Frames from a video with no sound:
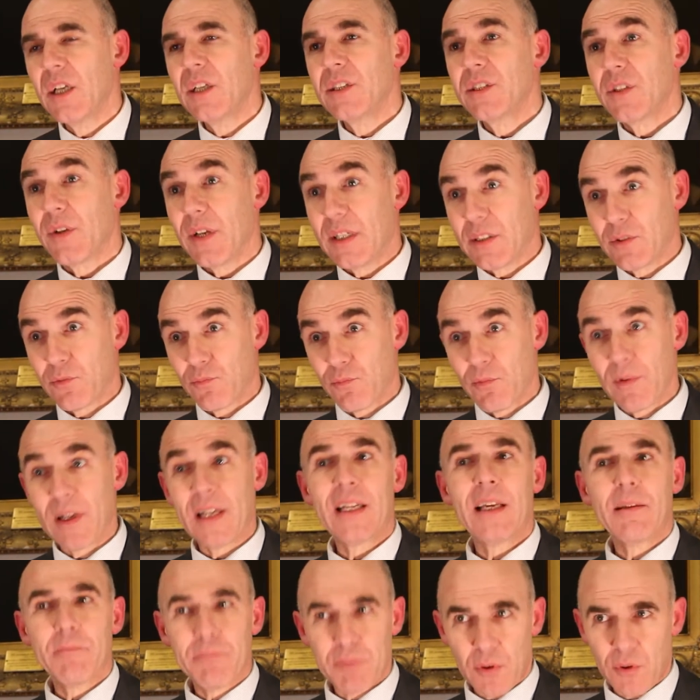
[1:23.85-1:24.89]
So it's
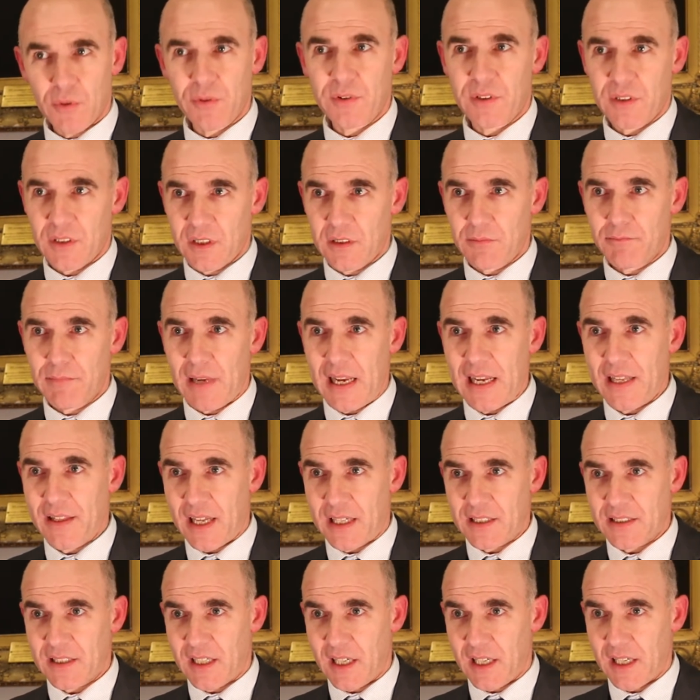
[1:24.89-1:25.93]
really important to make
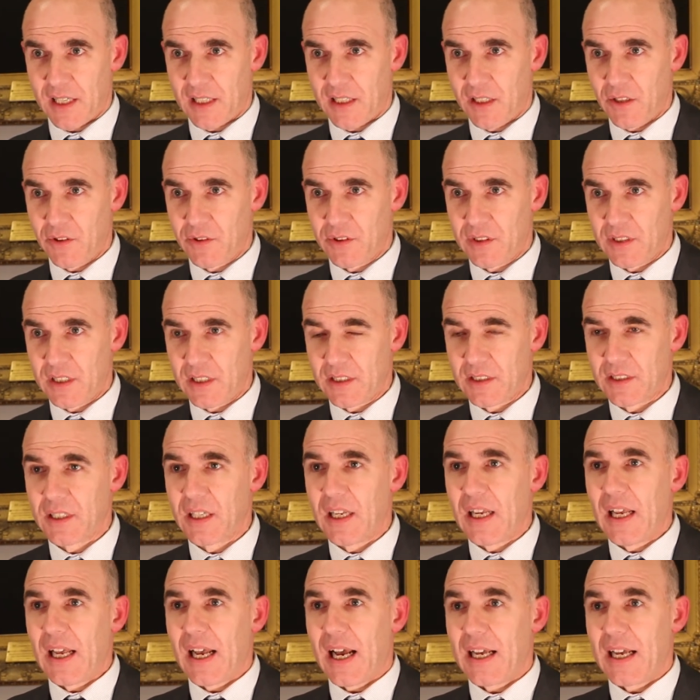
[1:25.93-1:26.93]
that diagnosis,